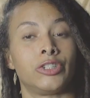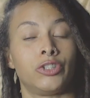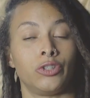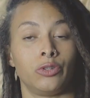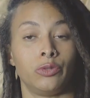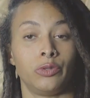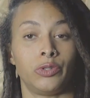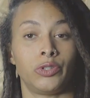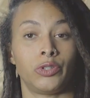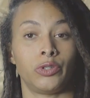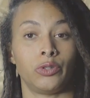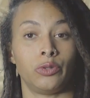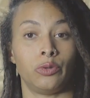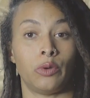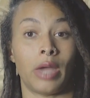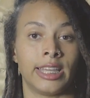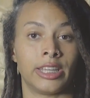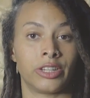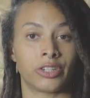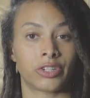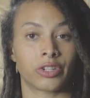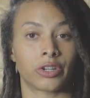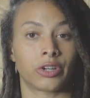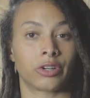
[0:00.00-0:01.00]
due to
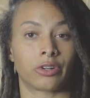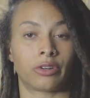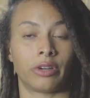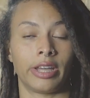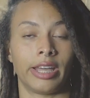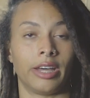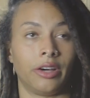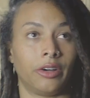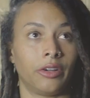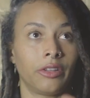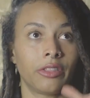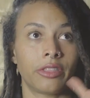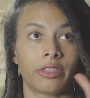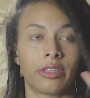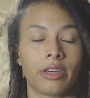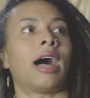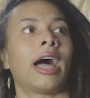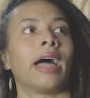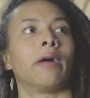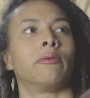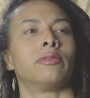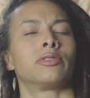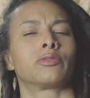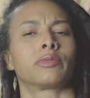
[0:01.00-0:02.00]
internal health.
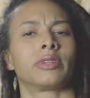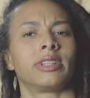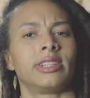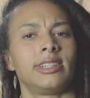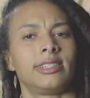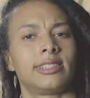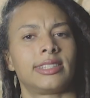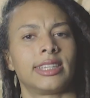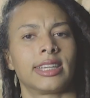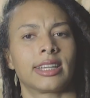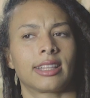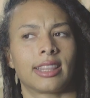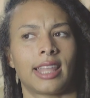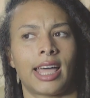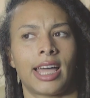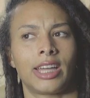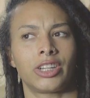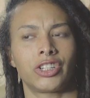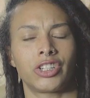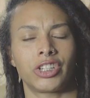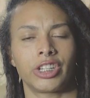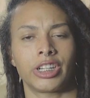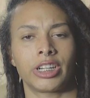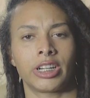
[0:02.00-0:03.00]
I was really sick
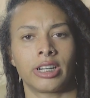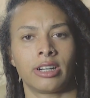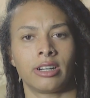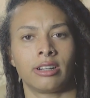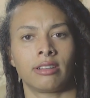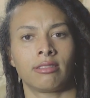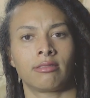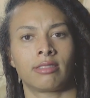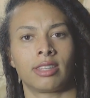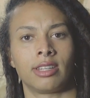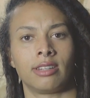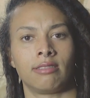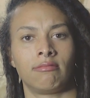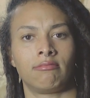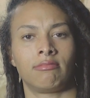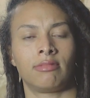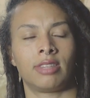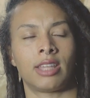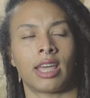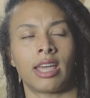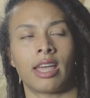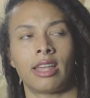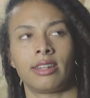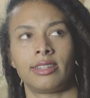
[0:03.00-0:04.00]
last year, the
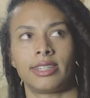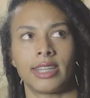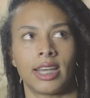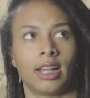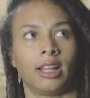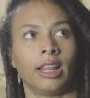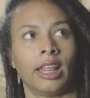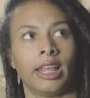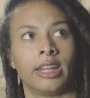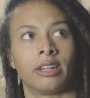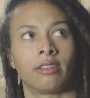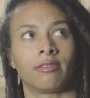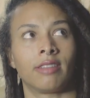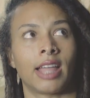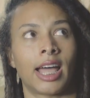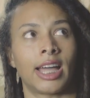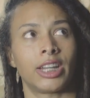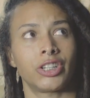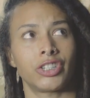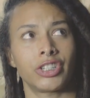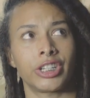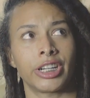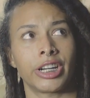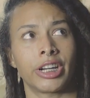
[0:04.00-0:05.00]
tail end of
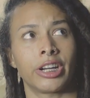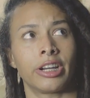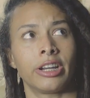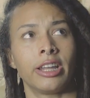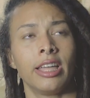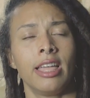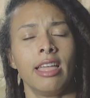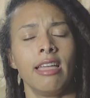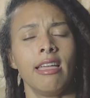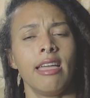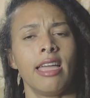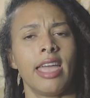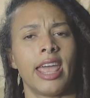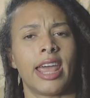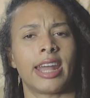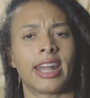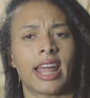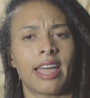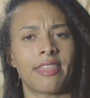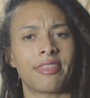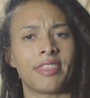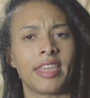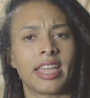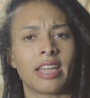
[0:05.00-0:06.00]
last year, and
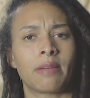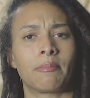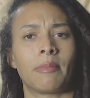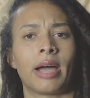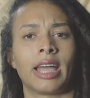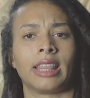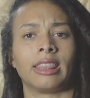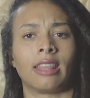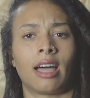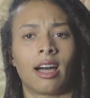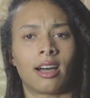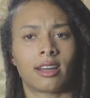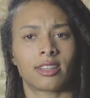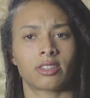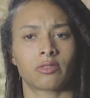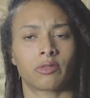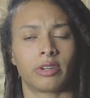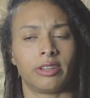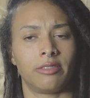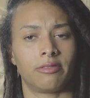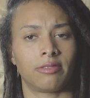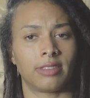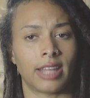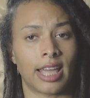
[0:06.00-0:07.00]
I think my locks
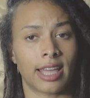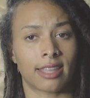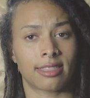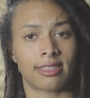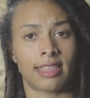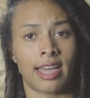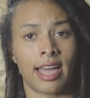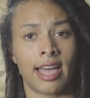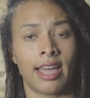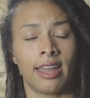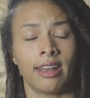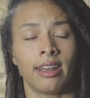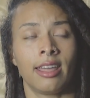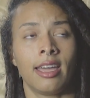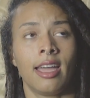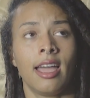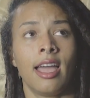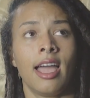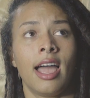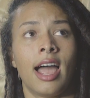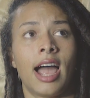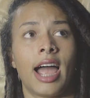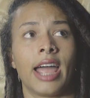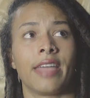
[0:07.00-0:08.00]
reflect that.
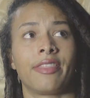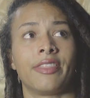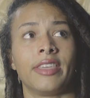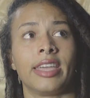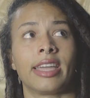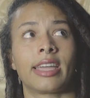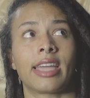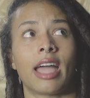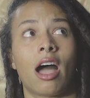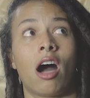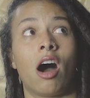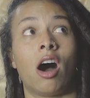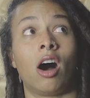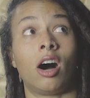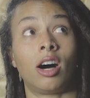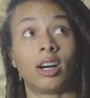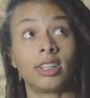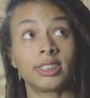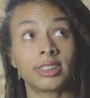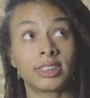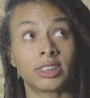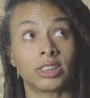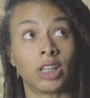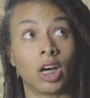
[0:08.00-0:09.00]
I think
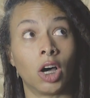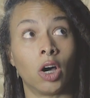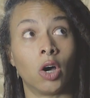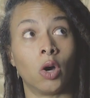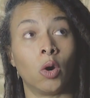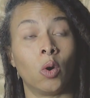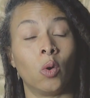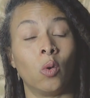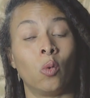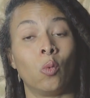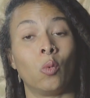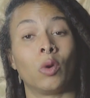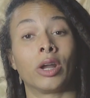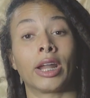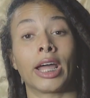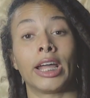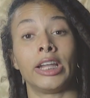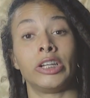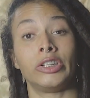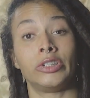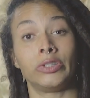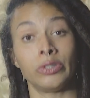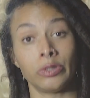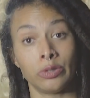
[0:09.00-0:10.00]
also when
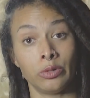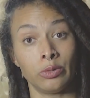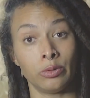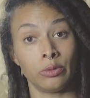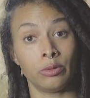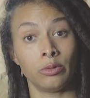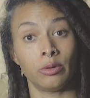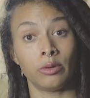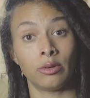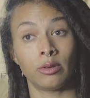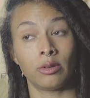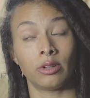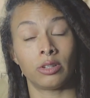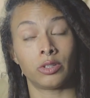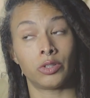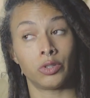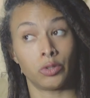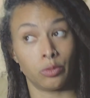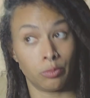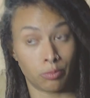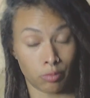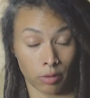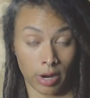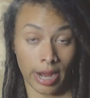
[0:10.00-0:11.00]
I do
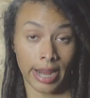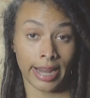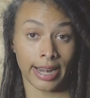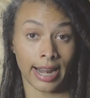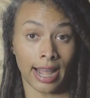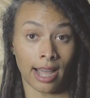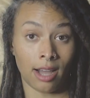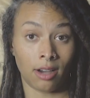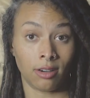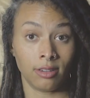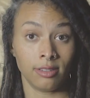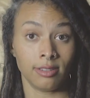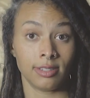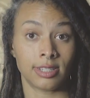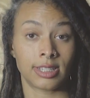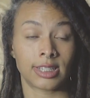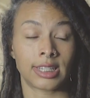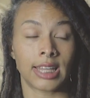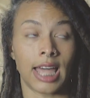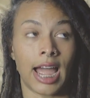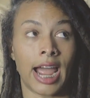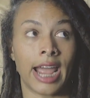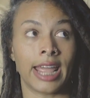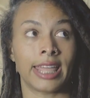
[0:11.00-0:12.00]
do braid
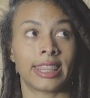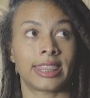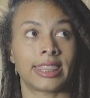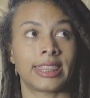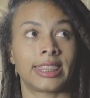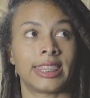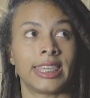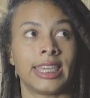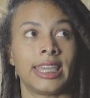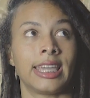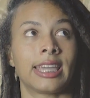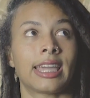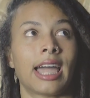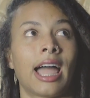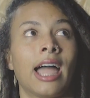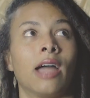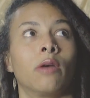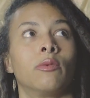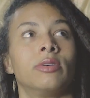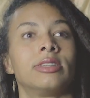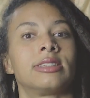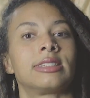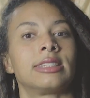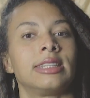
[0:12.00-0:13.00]
outs, I think I
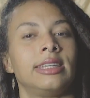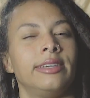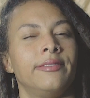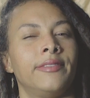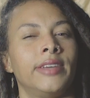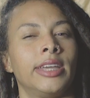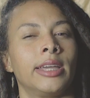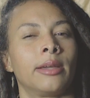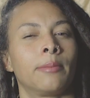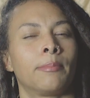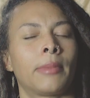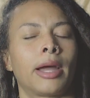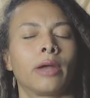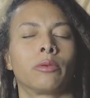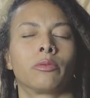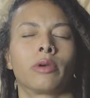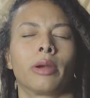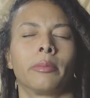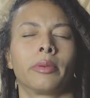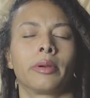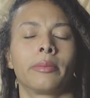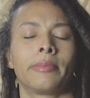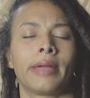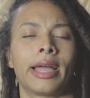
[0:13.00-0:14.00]
was leaving my
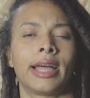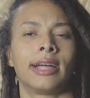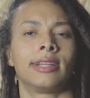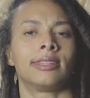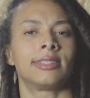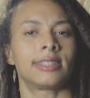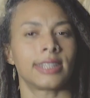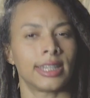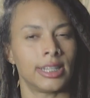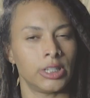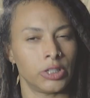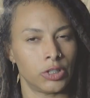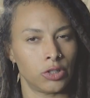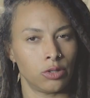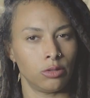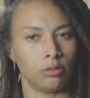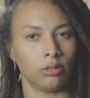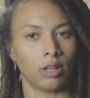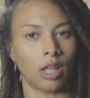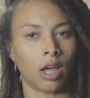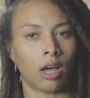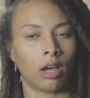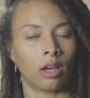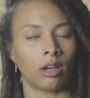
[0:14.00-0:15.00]
rubber bands in too
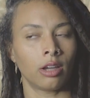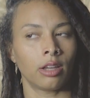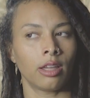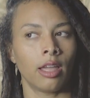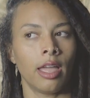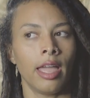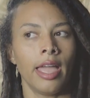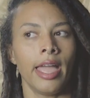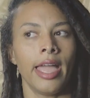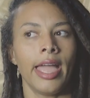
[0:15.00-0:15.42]
long,